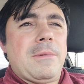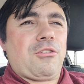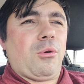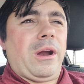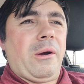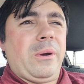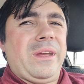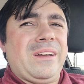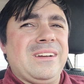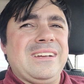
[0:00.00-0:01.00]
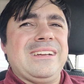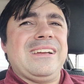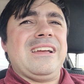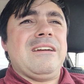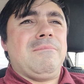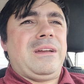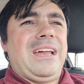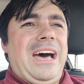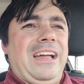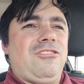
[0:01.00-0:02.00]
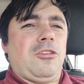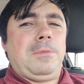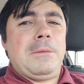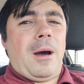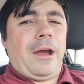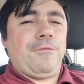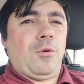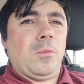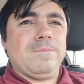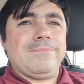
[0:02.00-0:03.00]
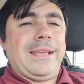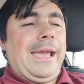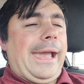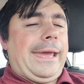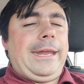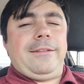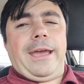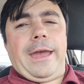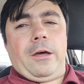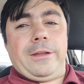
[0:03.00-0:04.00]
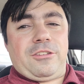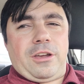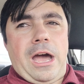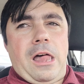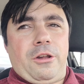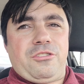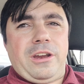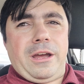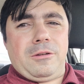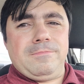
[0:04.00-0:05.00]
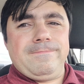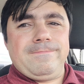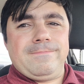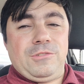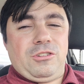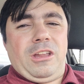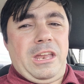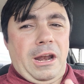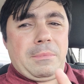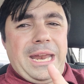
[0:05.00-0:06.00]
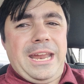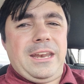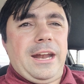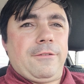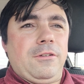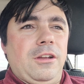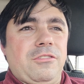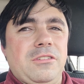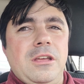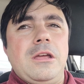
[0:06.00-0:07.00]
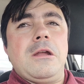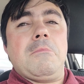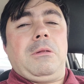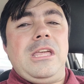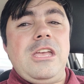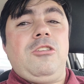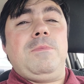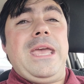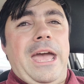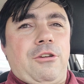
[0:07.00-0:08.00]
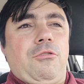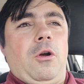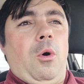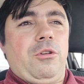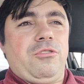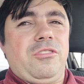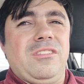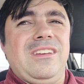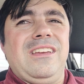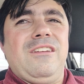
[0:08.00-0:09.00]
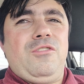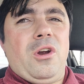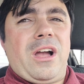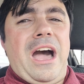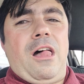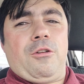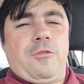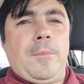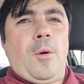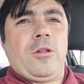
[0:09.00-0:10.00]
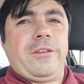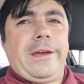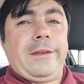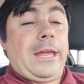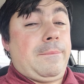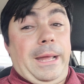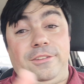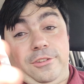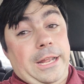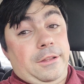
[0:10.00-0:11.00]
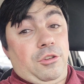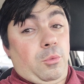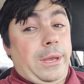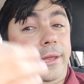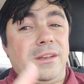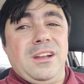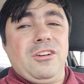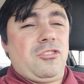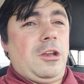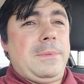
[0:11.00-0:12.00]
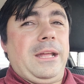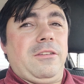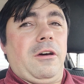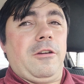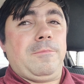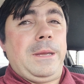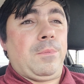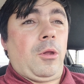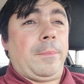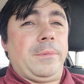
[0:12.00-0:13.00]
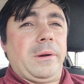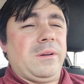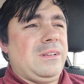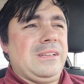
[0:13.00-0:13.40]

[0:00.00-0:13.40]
metro area. But uh, just be mindful. Any town that's a college town, and I'm going to end it after this, please be extra cautious. If you're a college football town like Penn State this weekend, there's going to be a ton of people up there.